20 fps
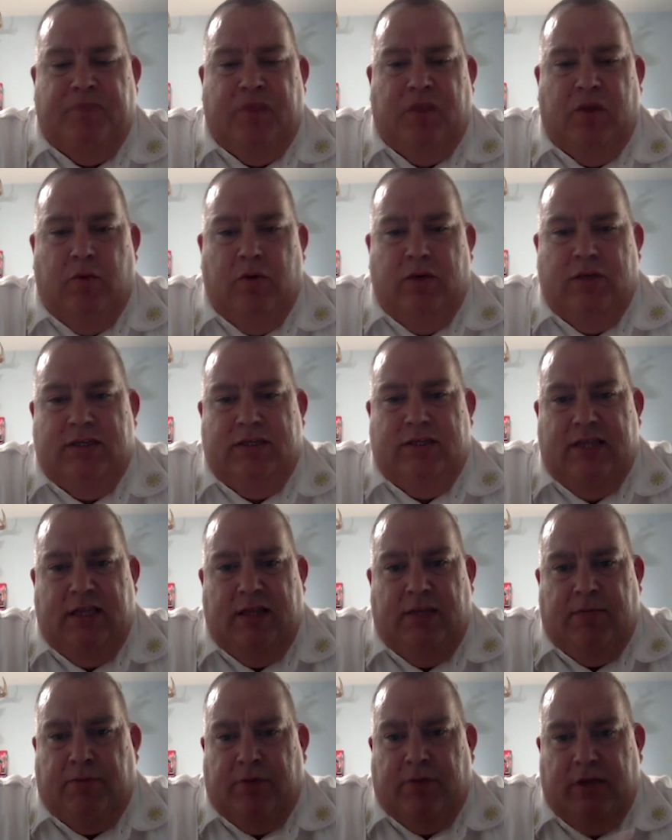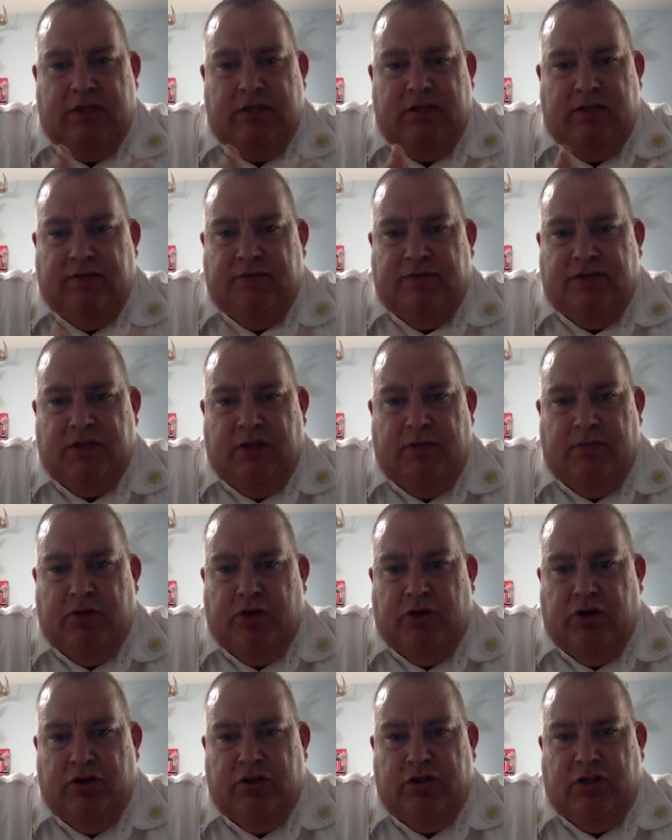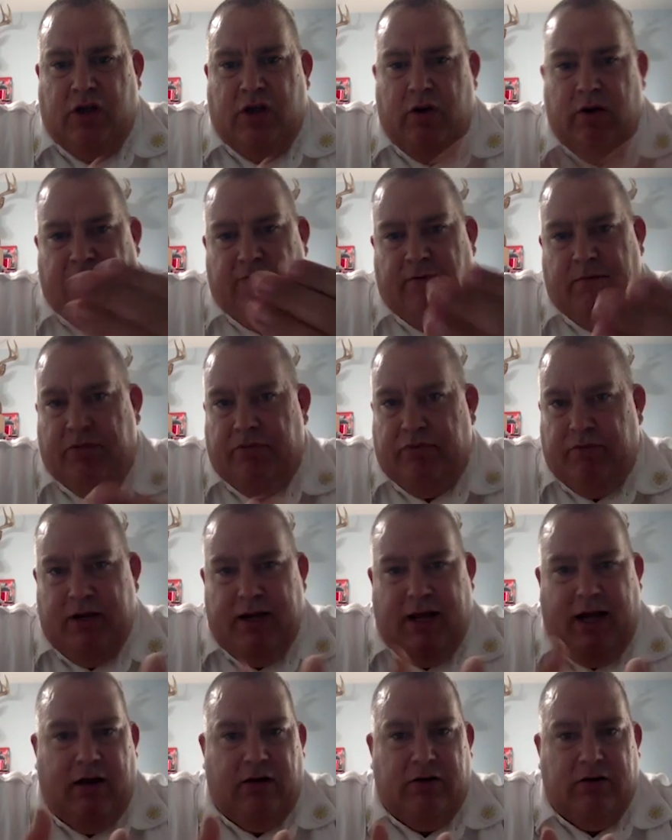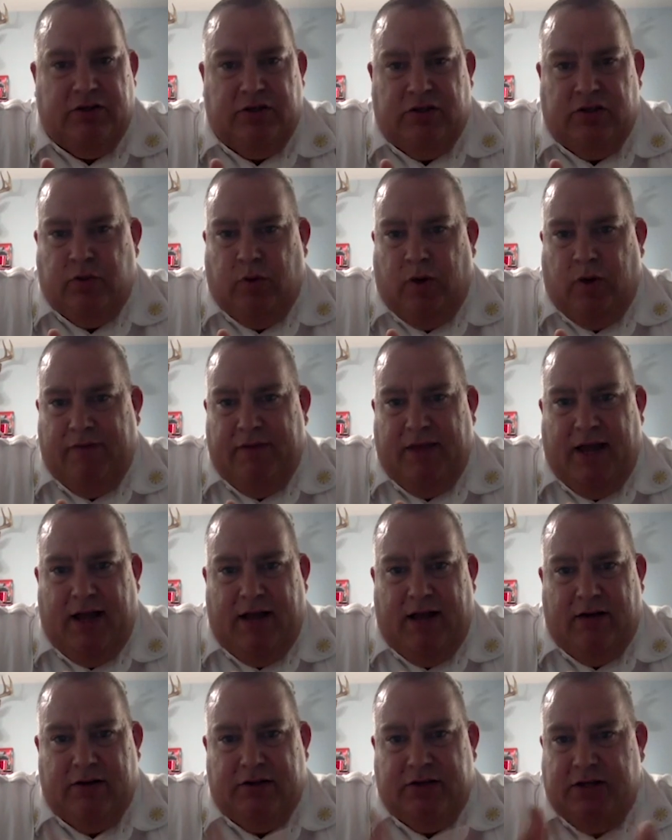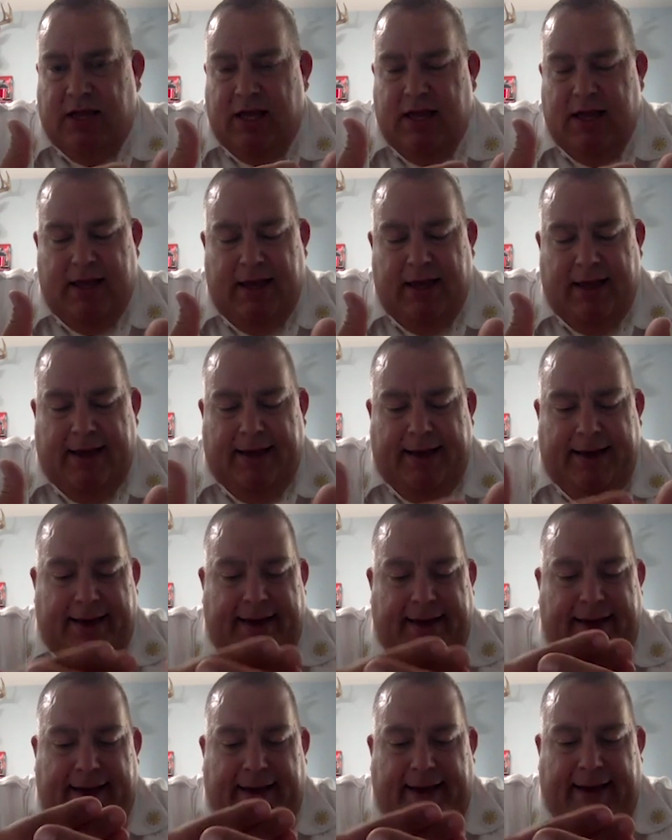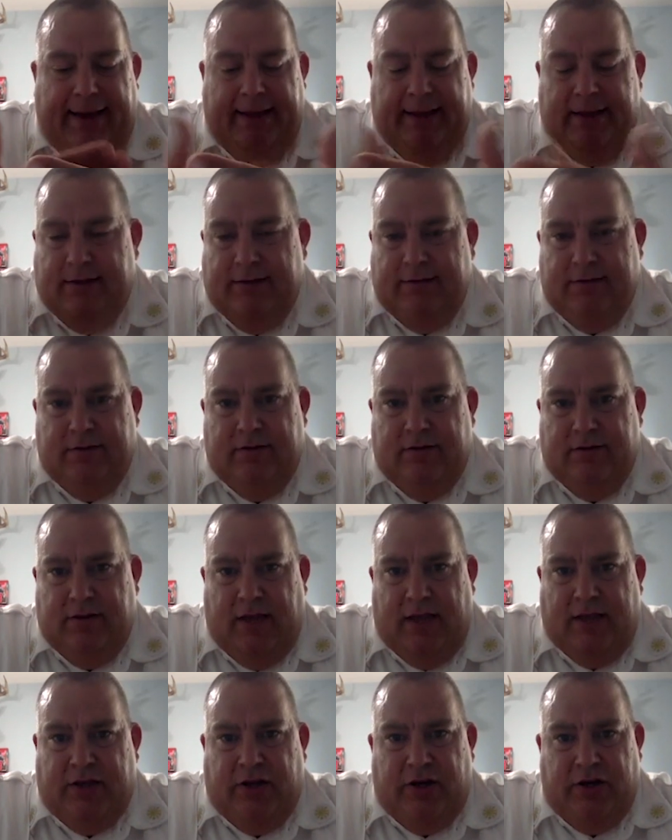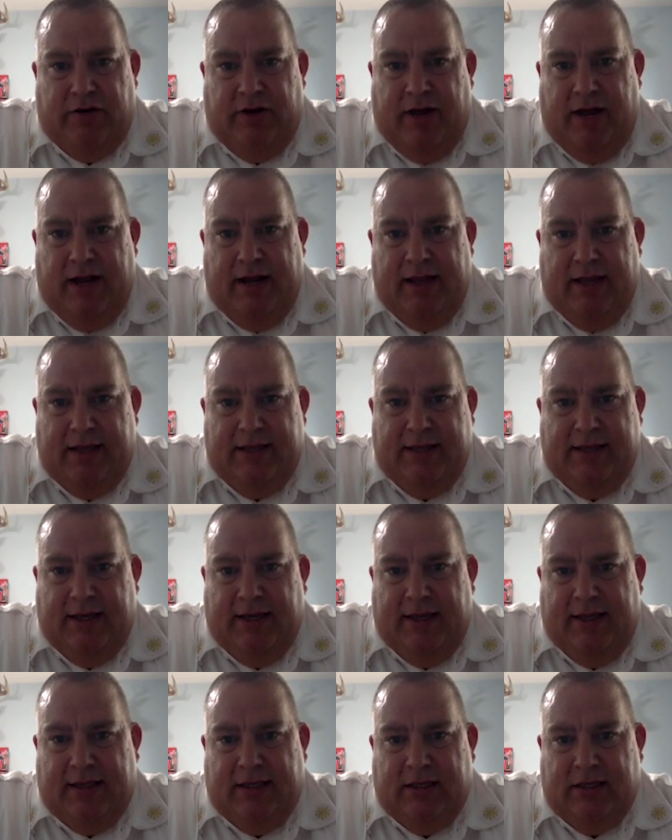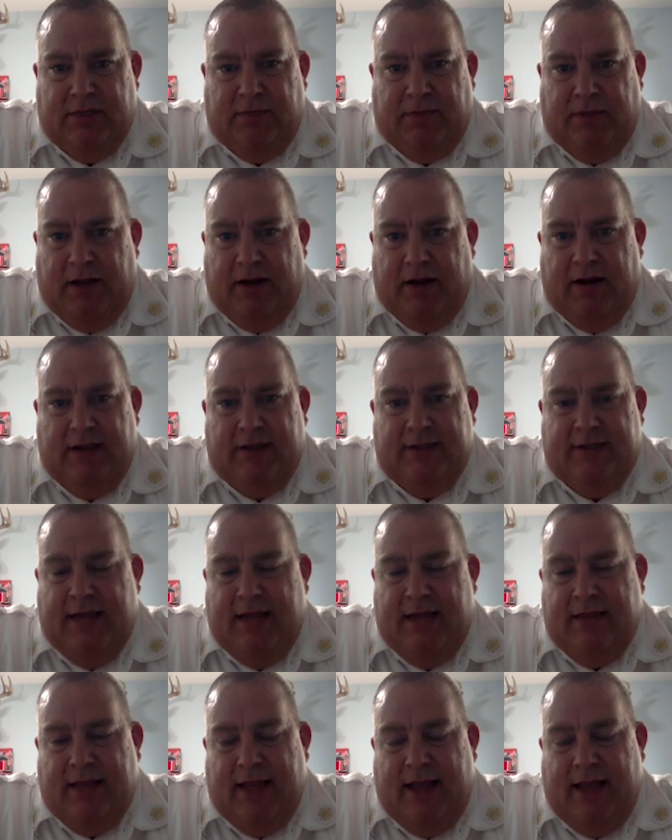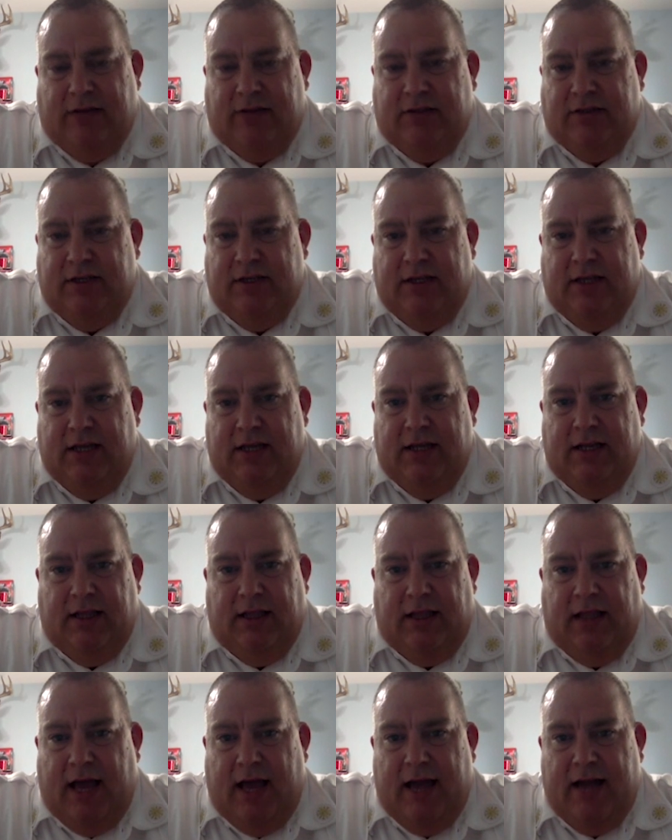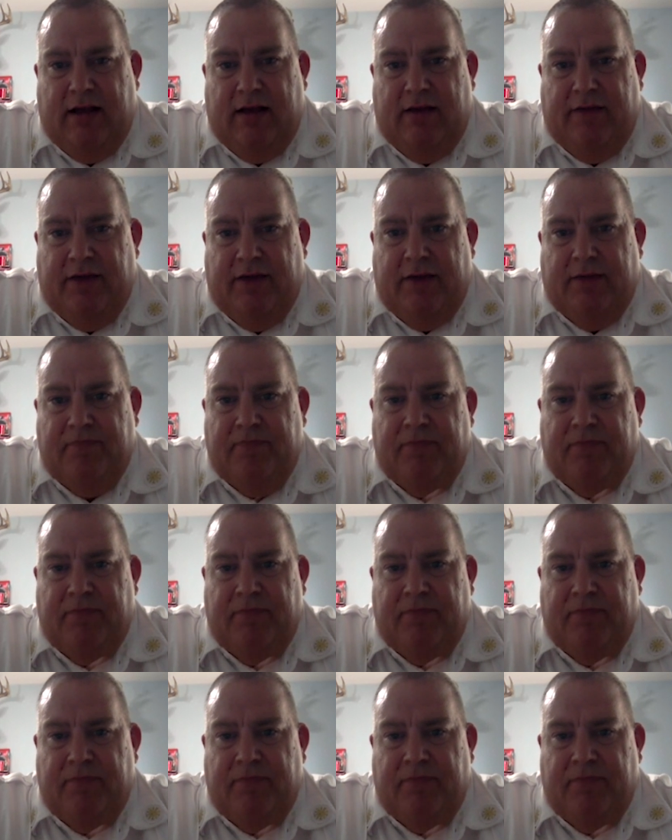We see the price of some goods going from $3 to $12, and they turn around and they tell you that the supplier has 10,000 in the lot of it,